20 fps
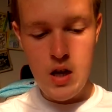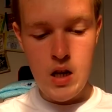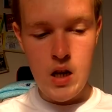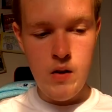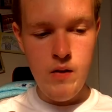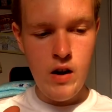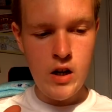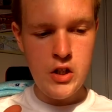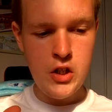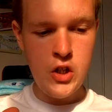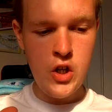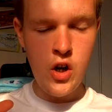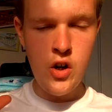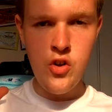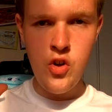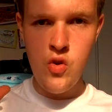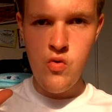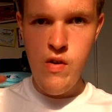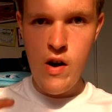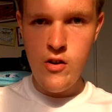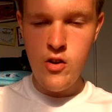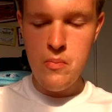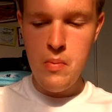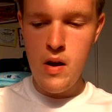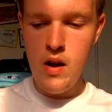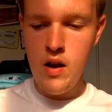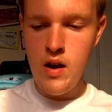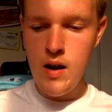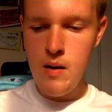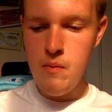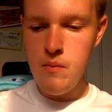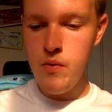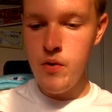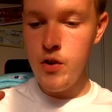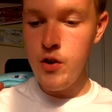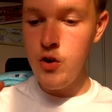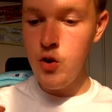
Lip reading: They've actually got a new recipe for the